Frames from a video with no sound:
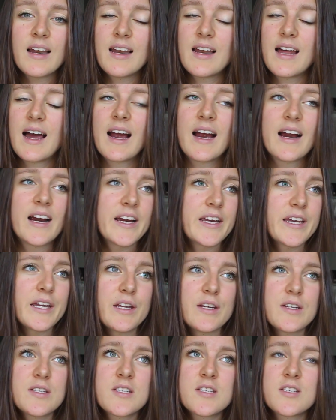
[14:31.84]

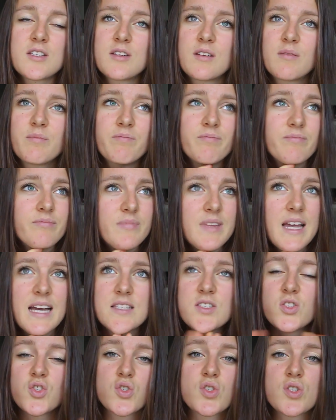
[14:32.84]
arrogant,
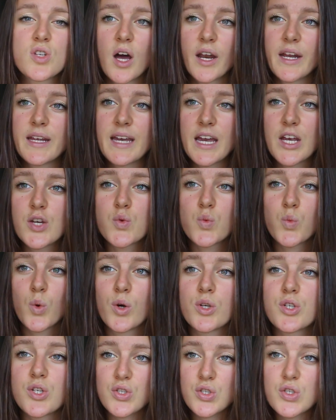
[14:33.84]
let's just not engage with
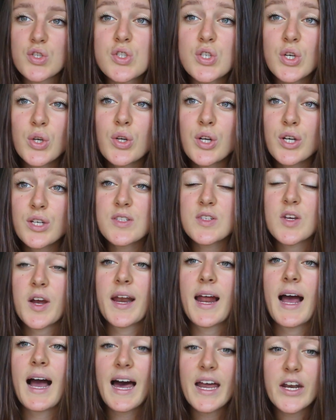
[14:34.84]
what doesn't suit us
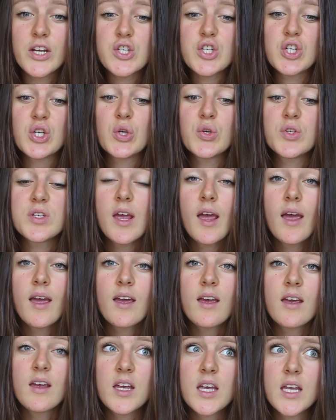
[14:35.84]
kind of attitude.
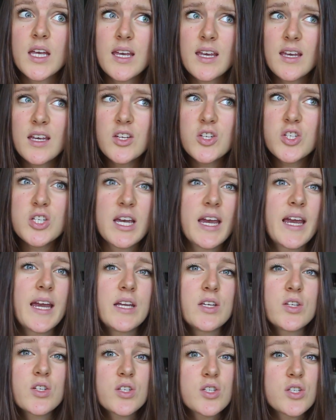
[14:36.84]
He
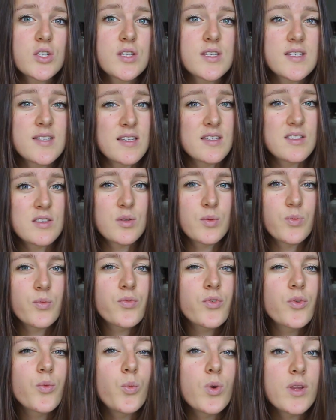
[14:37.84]
changed the system
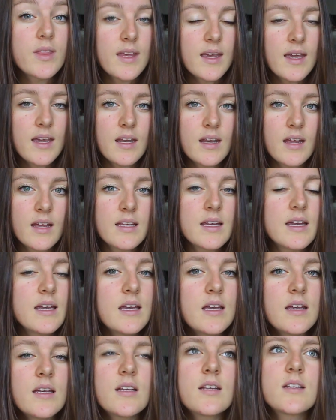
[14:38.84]
from within, and
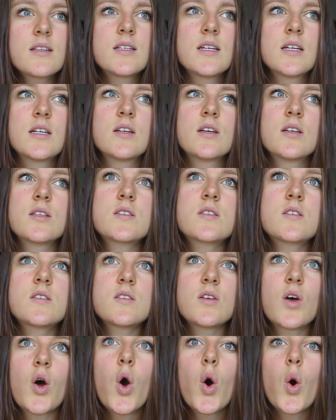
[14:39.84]
he did
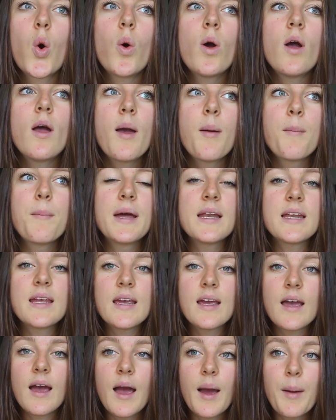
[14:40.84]
so
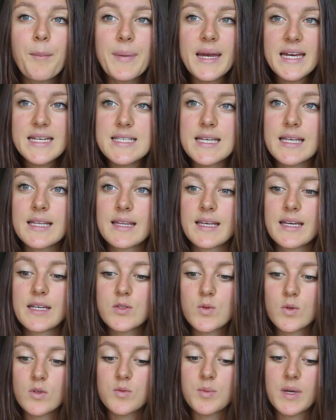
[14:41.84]
many amazing
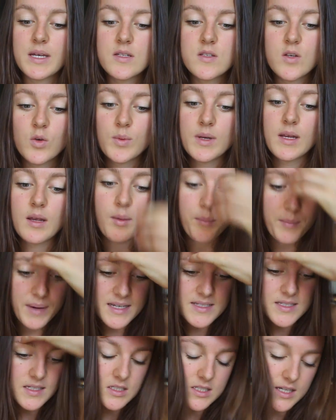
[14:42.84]
things which made so many
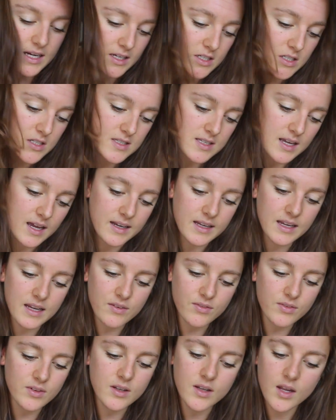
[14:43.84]
amazing changes. And
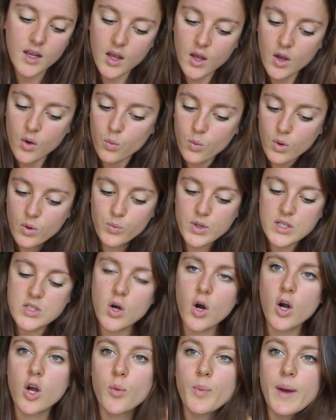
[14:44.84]
even when we
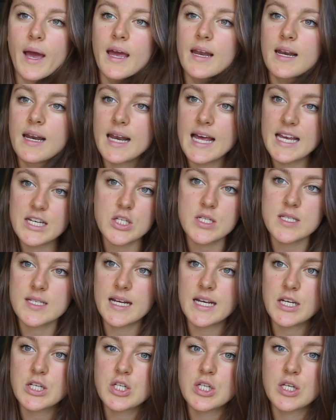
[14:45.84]
talk about
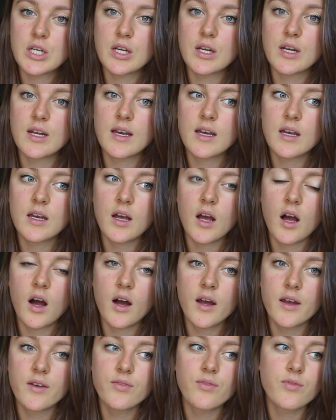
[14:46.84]
legislation,
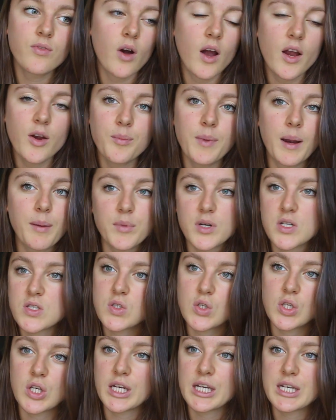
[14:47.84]
I remember
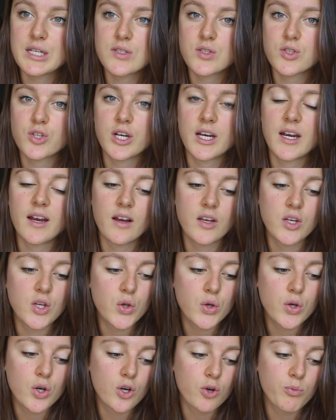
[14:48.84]
studying history, and
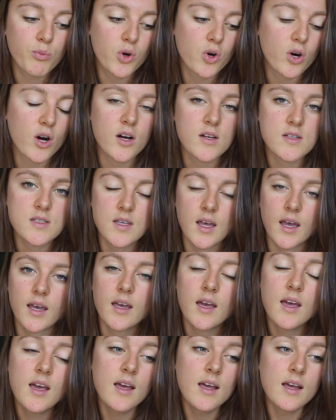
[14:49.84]
you come across
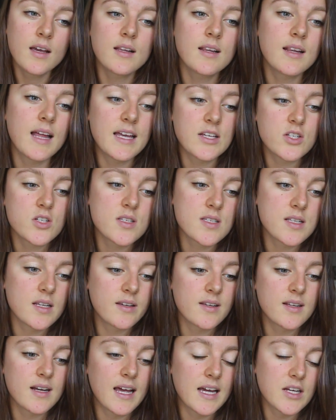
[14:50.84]
like
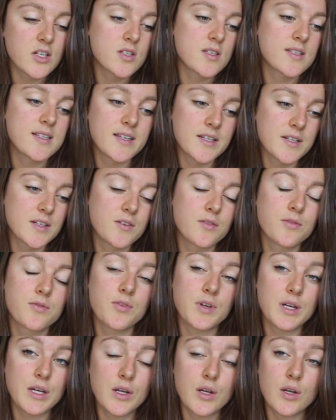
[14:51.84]

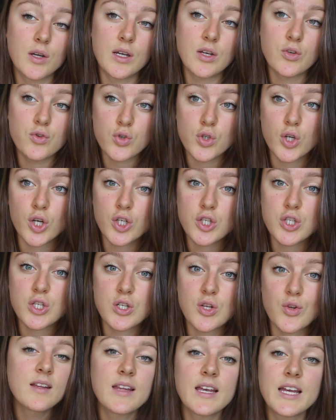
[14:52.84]
legislative
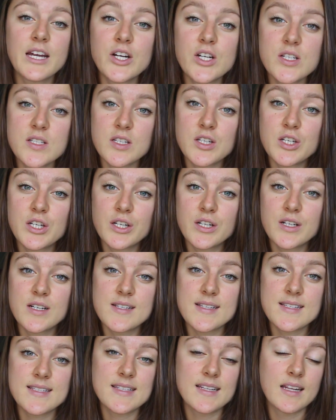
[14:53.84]
introduction that years and
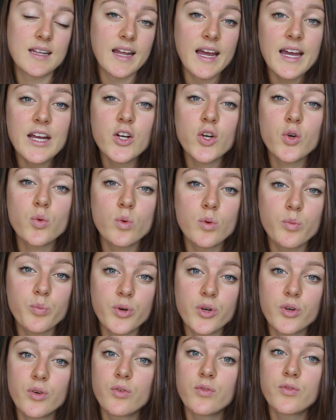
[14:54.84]
years later would
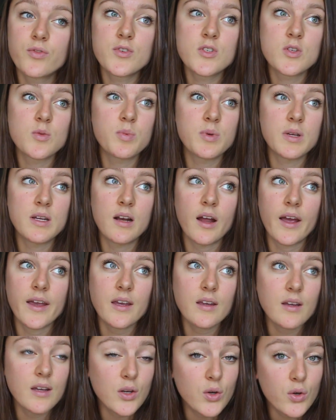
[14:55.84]
prove to be like
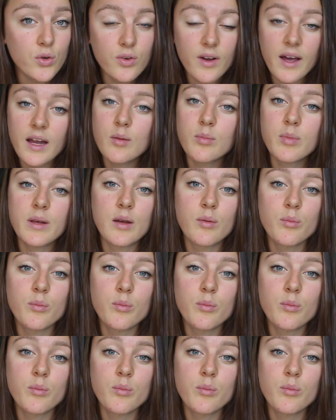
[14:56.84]
incredibly